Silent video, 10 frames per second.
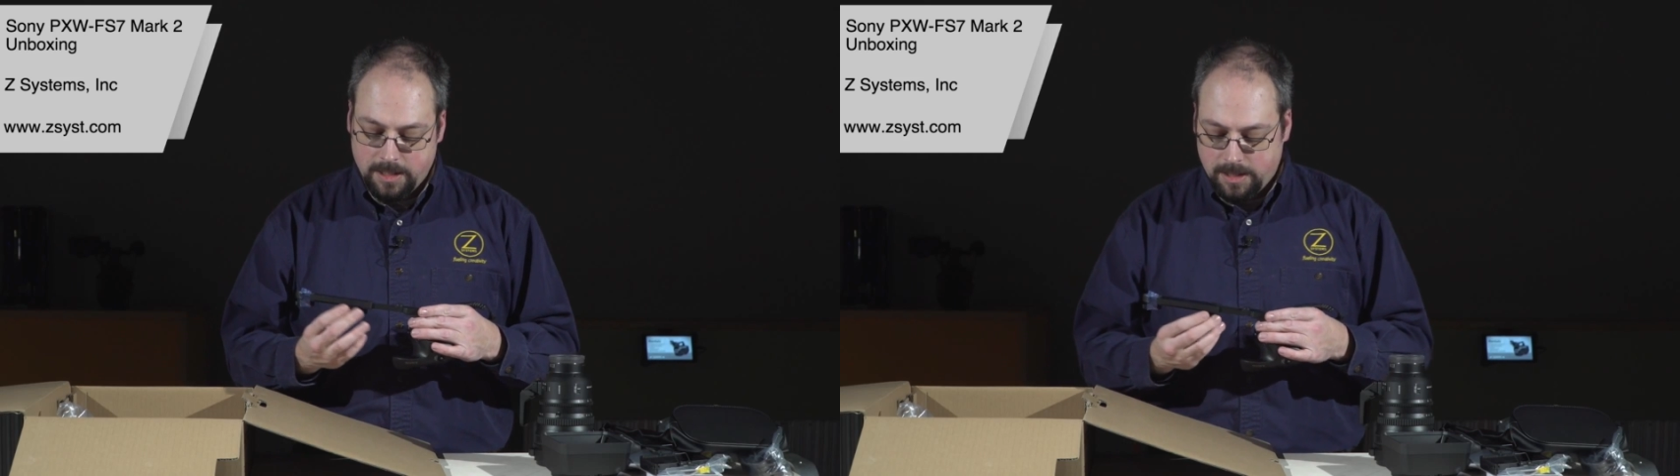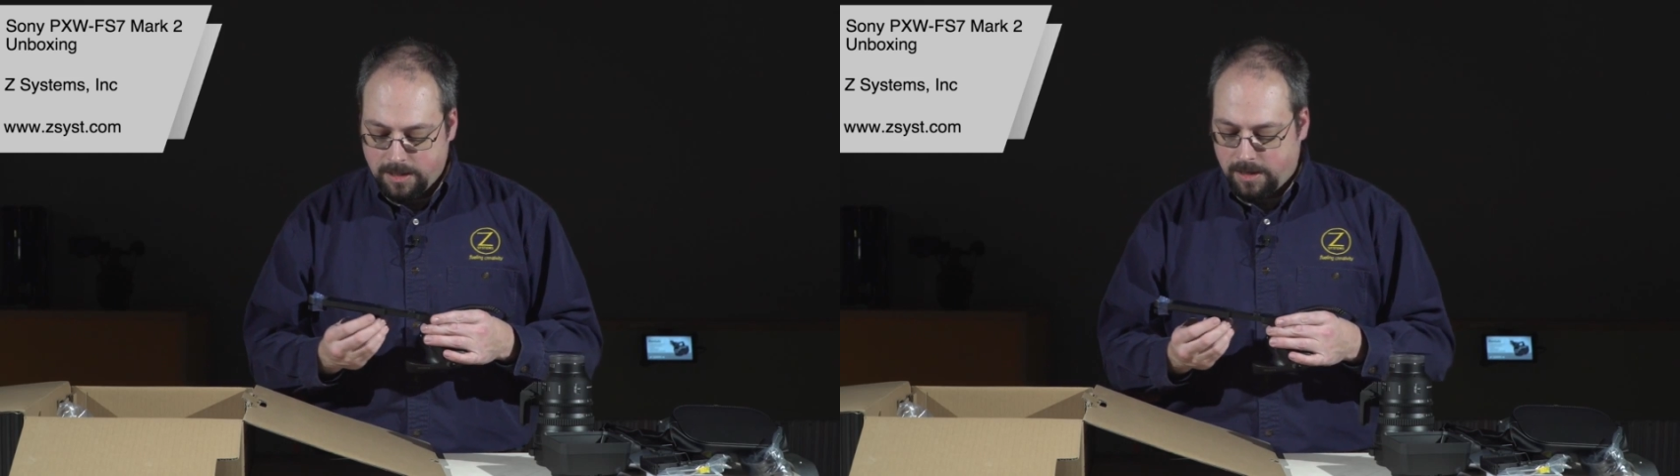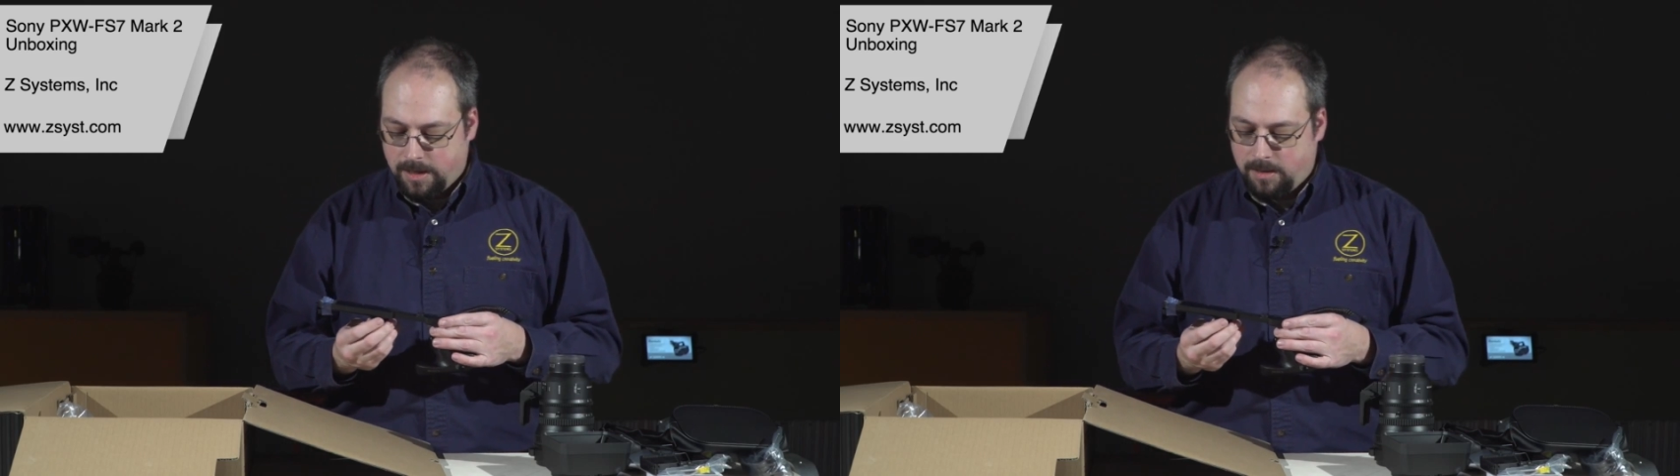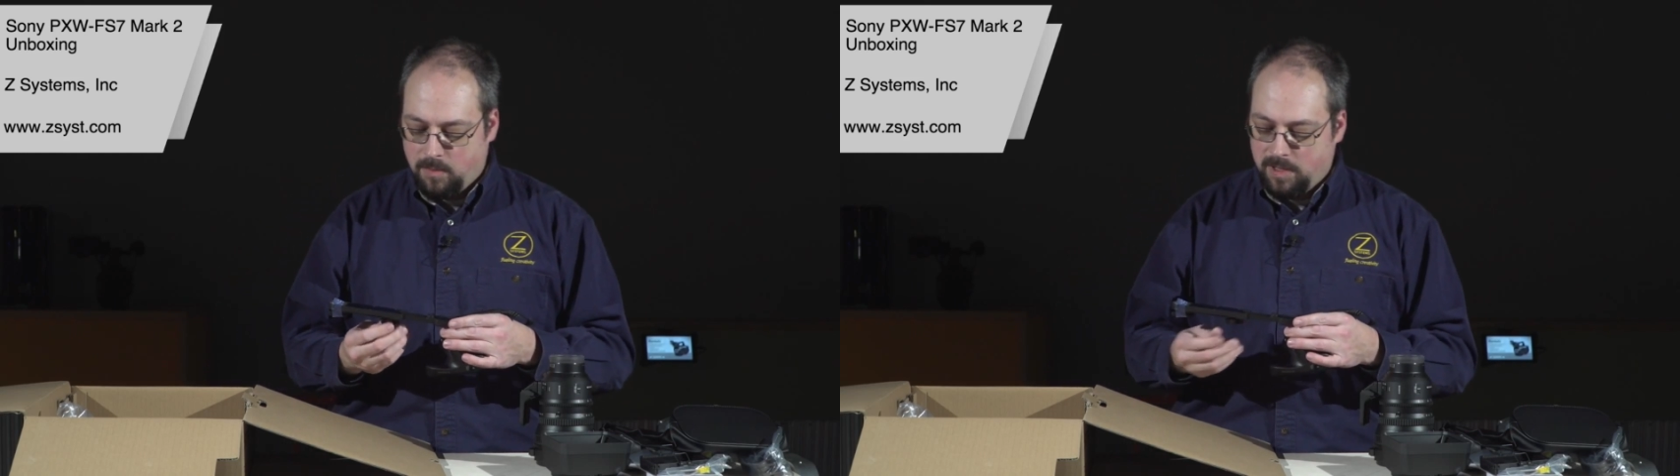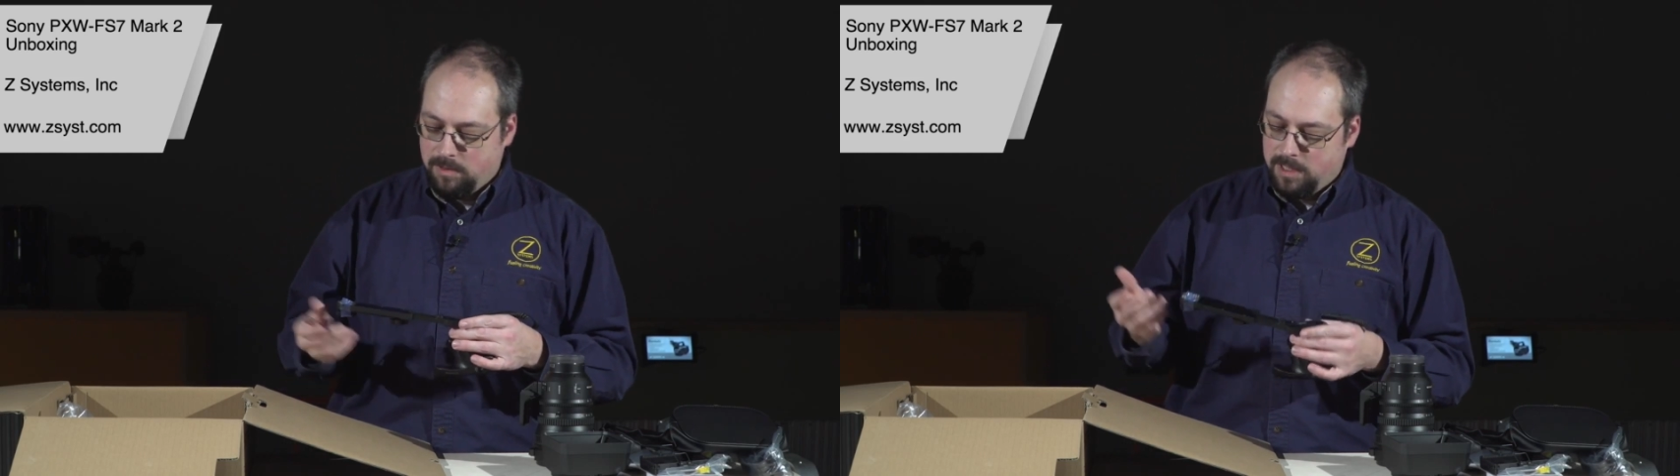
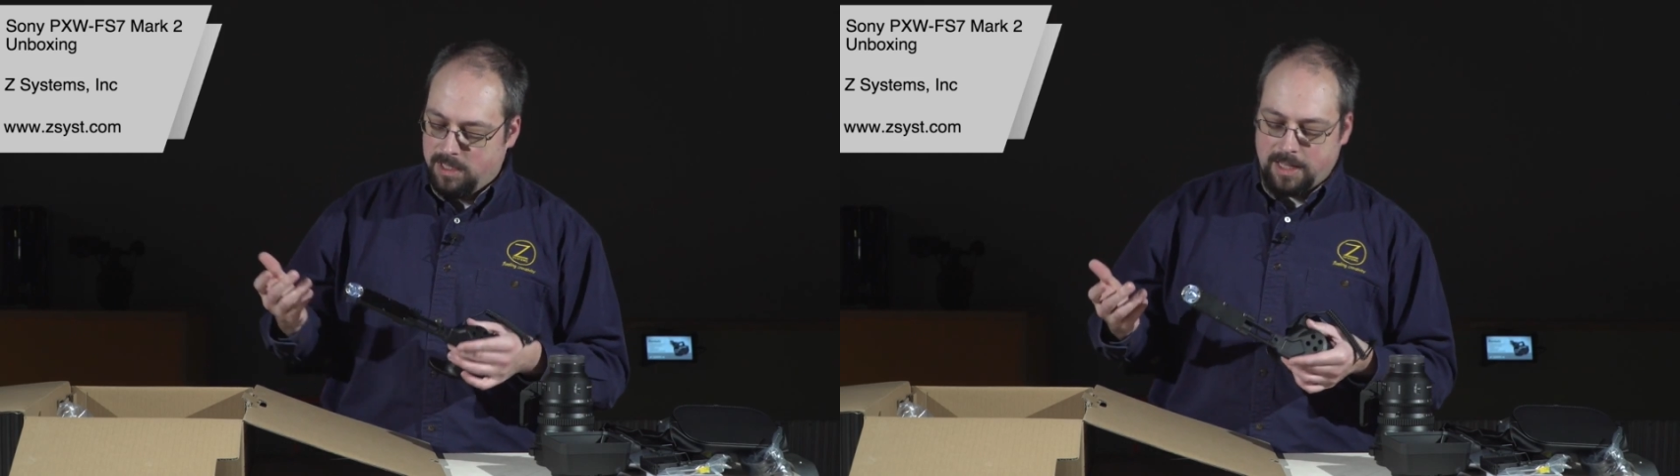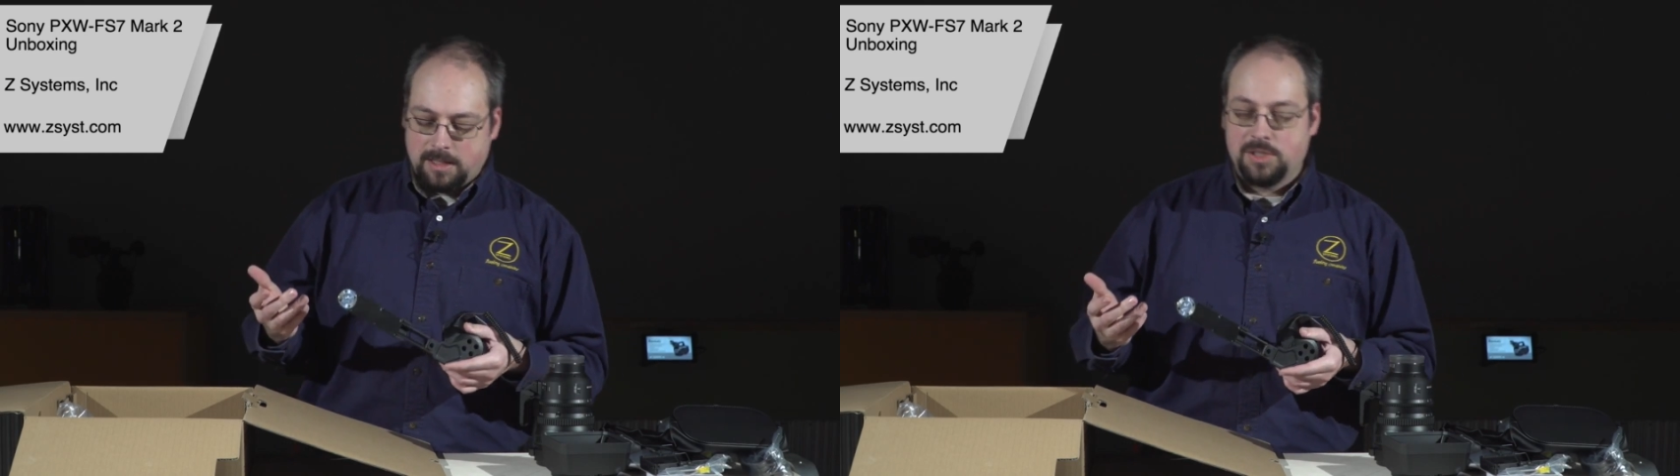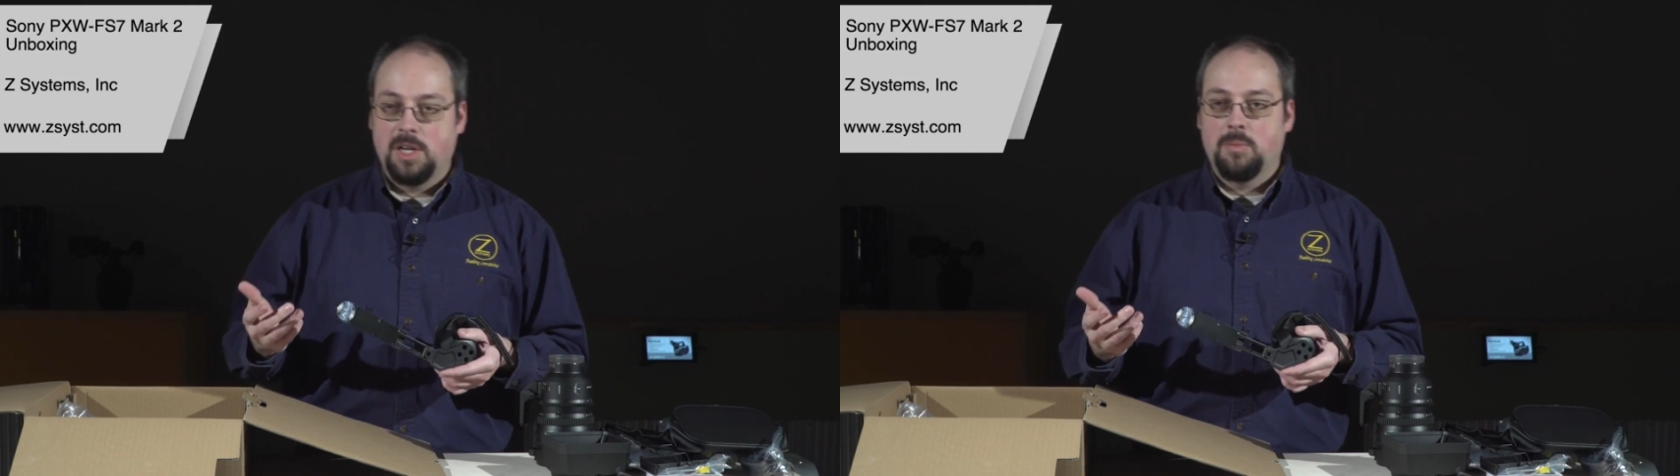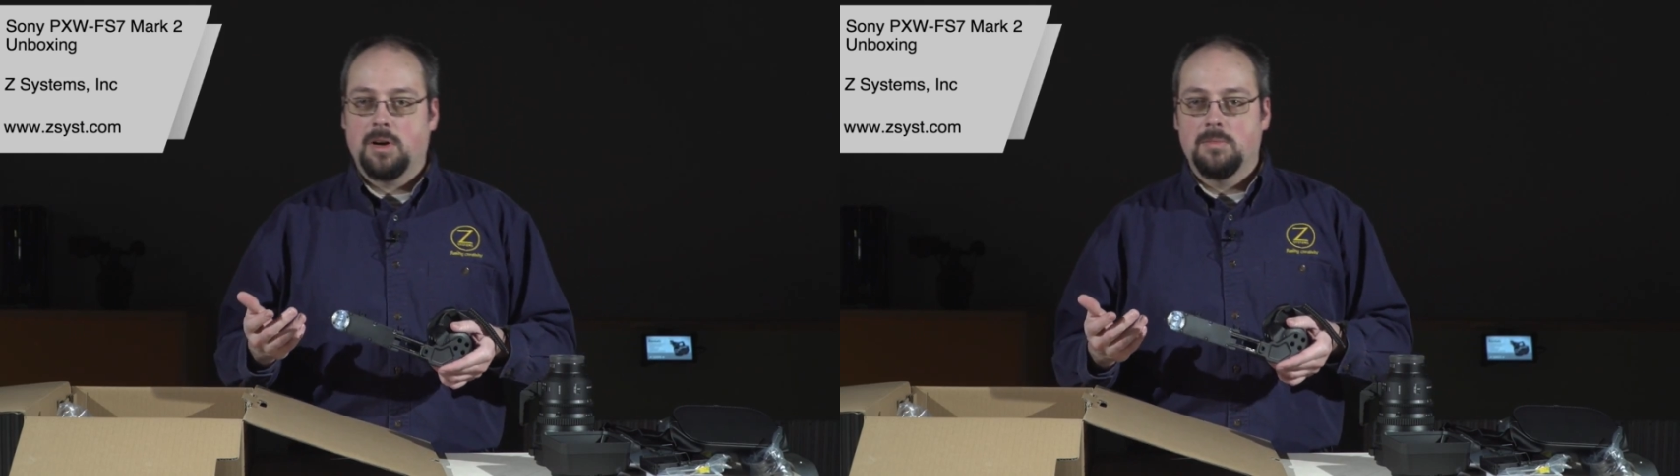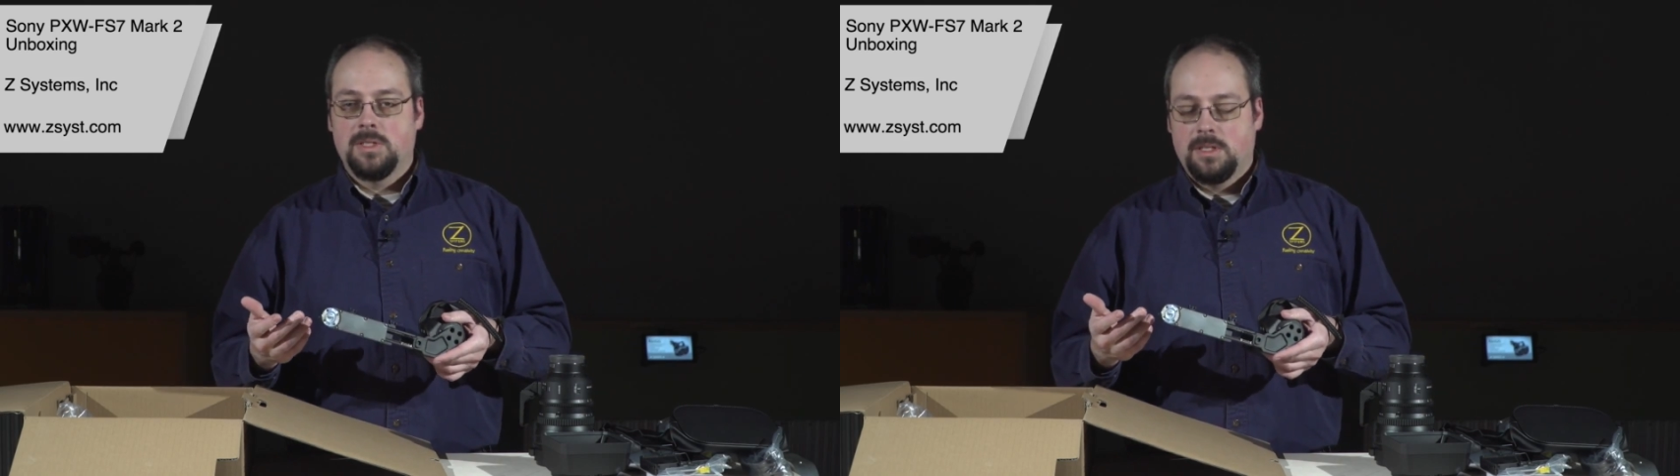We really like the shape
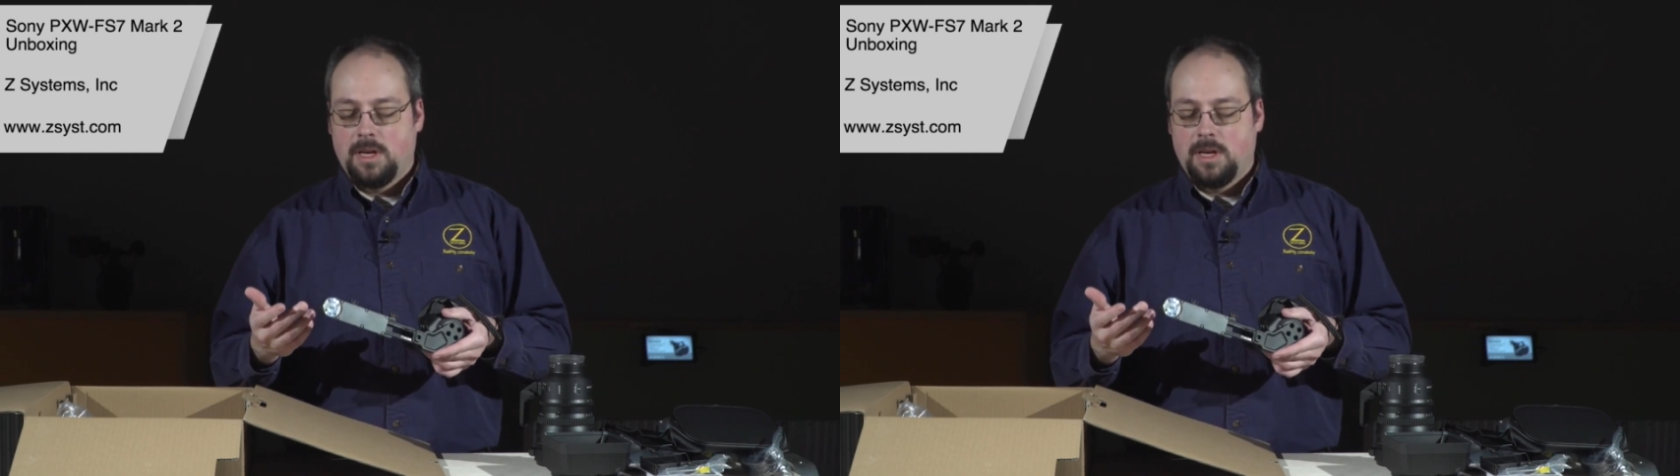arms